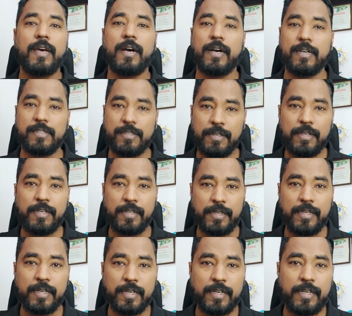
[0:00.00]
Uh,
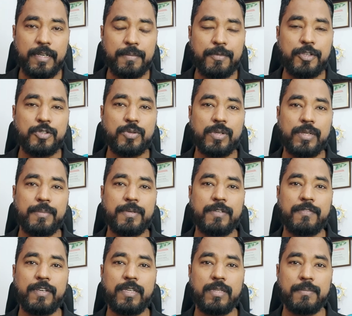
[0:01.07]
certainly agreed mutually
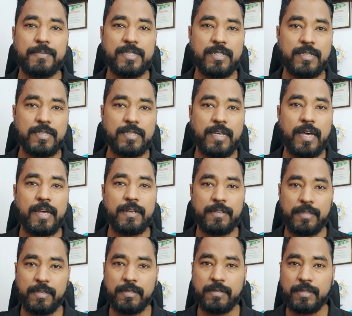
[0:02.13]
between the business and
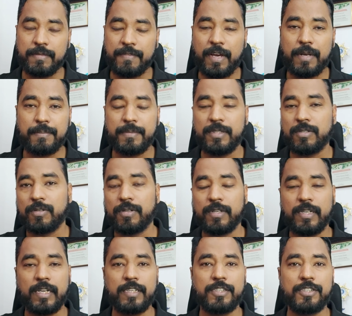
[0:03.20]
the development
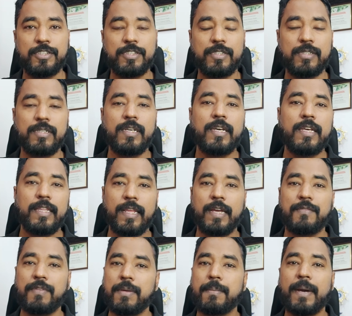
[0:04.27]
organization
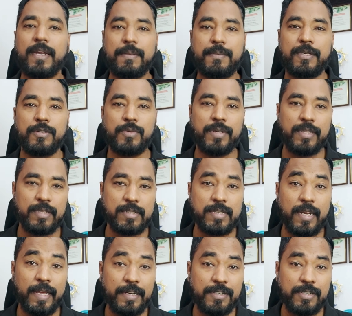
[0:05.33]
that we might be doing
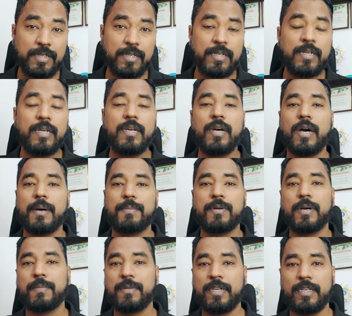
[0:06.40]
this later, uh,
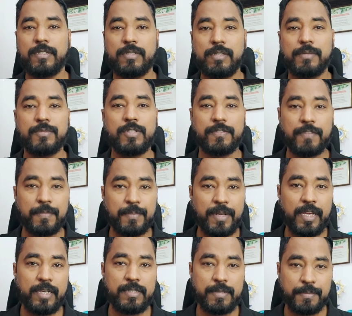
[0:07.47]
probably in terms of
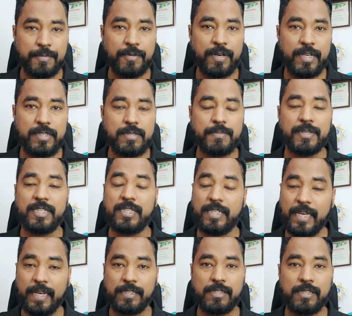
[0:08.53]
updates, upgrades, but
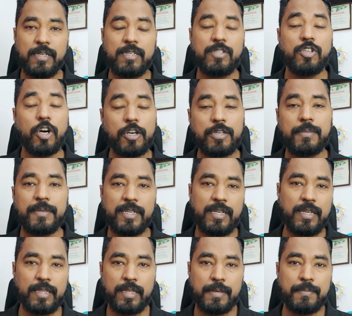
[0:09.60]
yet
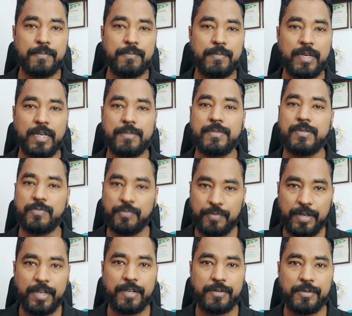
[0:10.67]
documenting them becomes
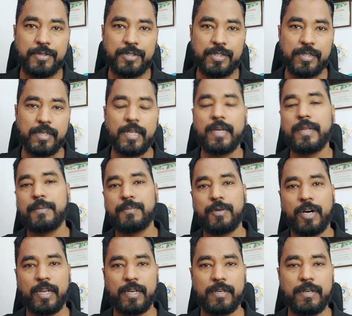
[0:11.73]
very crucial and
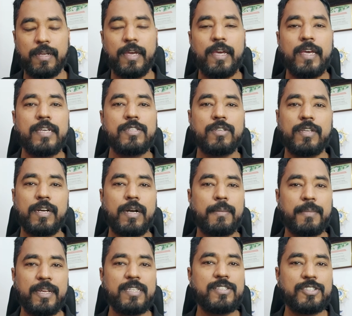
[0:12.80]
important. So there are
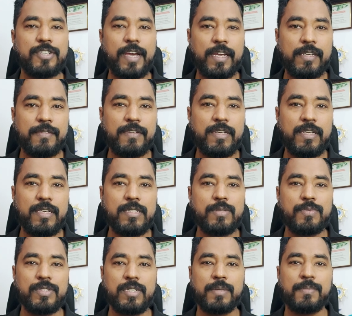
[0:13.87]
many such activities
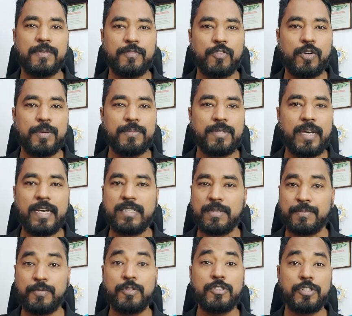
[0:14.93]
which are performed as
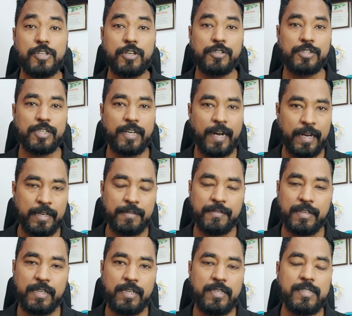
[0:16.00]
a post-closure
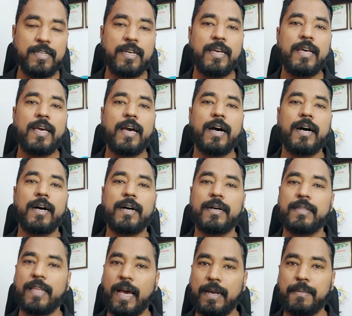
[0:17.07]
activities
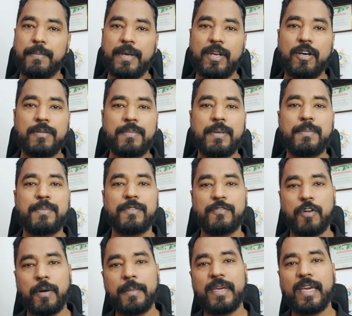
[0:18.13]
uh, that may not be
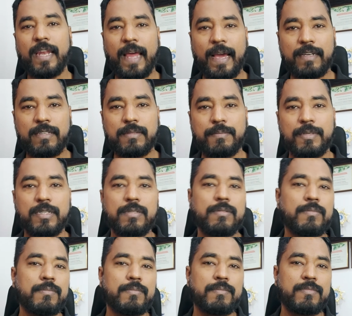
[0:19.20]
performing an act, but
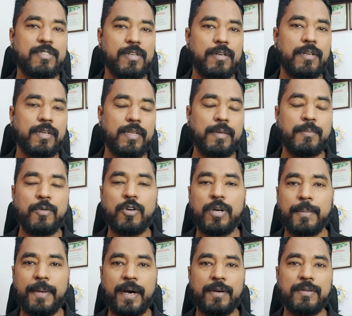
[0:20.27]
um, certainly more
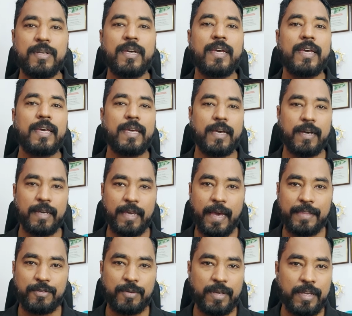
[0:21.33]
about Uh,
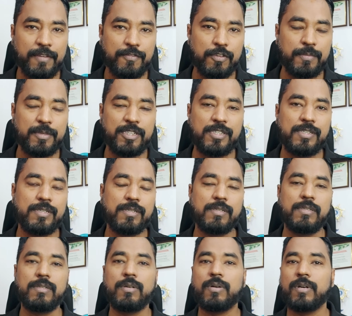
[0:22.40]
gathering information
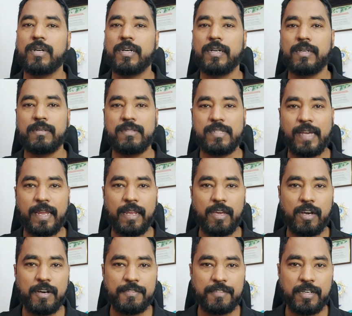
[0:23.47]
or
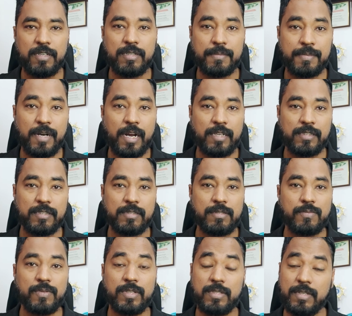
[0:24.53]
signing off on the projects,
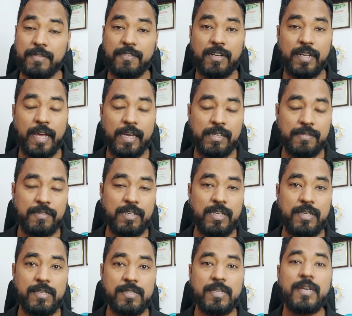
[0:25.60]
with several
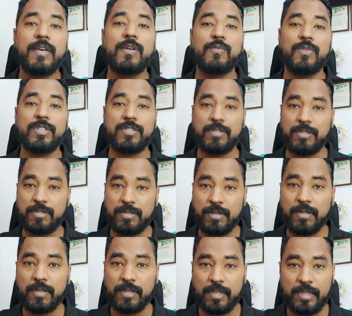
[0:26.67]
activities which should
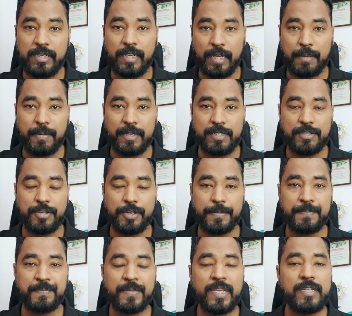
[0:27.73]
certainly take place here.
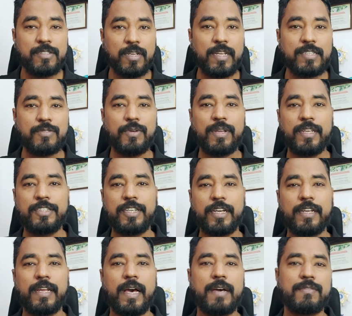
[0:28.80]
So let's quickly check
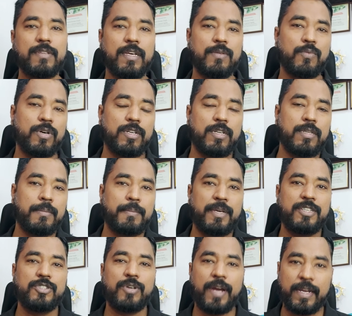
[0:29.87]
it out, that what are the
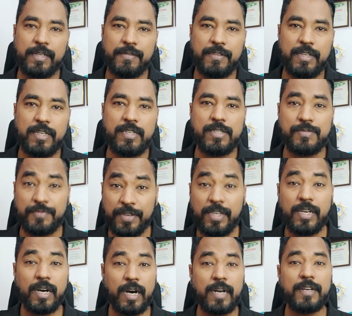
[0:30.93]
major activities we
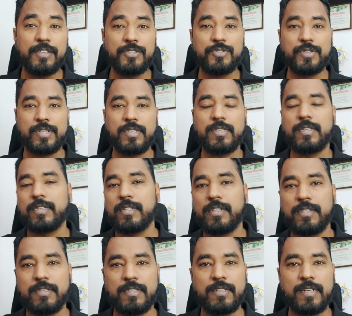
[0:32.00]
are interested in
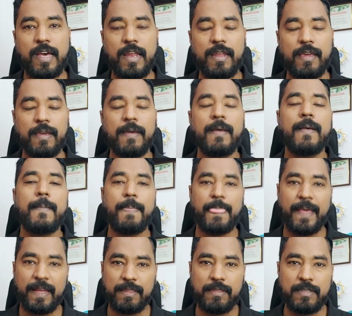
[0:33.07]
understanding
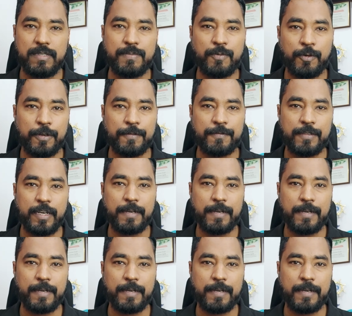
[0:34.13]
at this point of